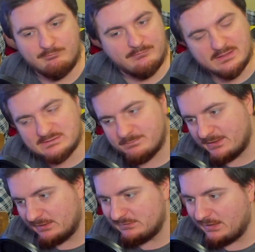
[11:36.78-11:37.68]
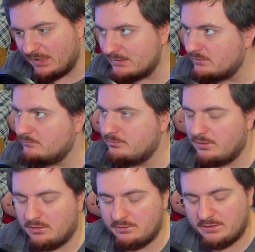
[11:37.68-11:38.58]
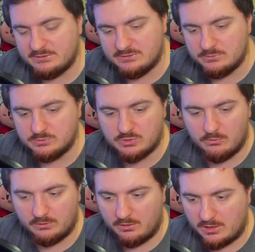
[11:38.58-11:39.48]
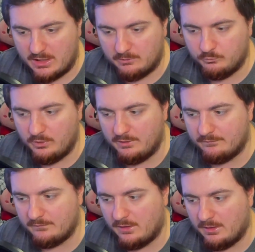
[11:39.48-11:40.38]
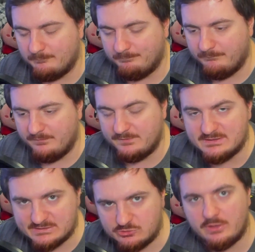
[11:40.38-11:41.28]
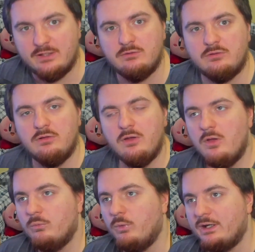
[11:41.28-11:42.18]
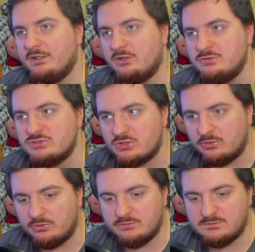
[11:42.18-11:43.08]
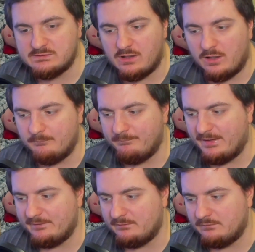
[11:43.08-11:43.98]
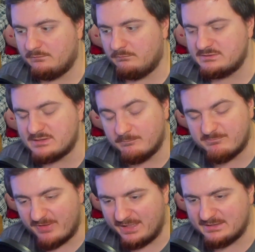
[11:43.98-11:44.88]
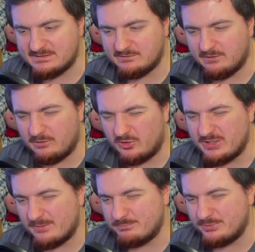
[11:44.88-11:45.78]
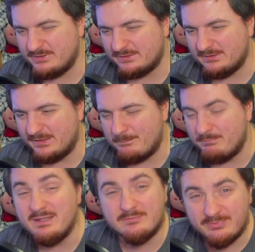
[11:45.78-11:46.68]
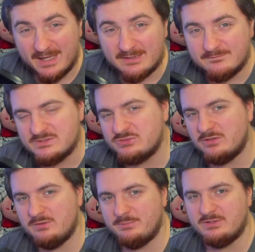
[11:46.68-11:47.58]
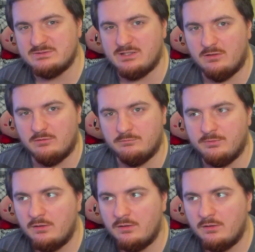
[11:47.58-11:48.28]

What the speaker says: There's been a lot of issues going around with this trailer, where it concerns that some fans are not particularly a big fan of this trailer because of